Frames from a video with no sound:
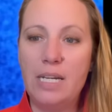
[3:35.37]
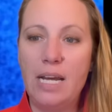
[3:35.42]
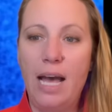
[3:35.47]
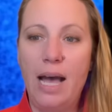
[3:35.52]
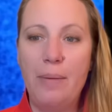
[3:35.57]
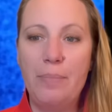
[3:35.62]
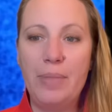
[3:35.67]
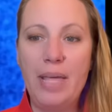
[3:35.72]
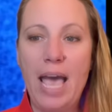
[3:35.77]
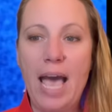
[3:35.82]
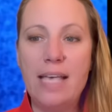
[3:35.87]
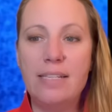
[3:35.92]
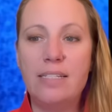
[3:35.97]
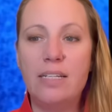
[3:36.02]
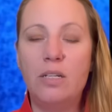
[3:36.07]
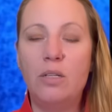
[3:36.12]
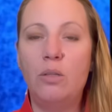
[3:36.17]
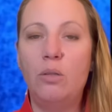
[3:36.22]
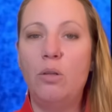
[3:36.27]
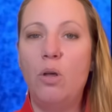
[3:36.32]
um, has a
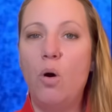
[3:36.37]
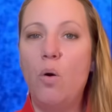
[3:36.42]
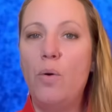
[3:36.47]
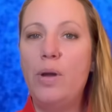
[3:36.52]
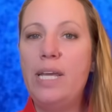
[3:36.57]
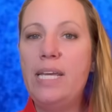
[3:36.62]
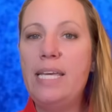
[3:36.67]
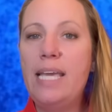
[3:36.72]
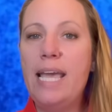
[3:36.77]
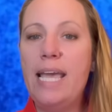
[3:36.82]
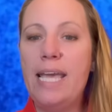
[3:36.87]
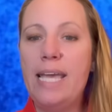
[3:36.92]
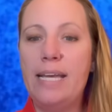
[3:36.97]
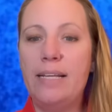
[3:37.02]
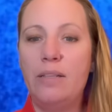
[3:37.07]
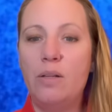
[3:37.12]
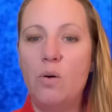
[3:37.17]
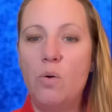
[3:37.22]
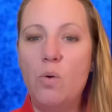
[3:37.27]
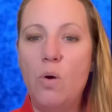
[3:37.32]
glowing
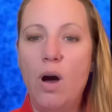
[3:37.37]
halo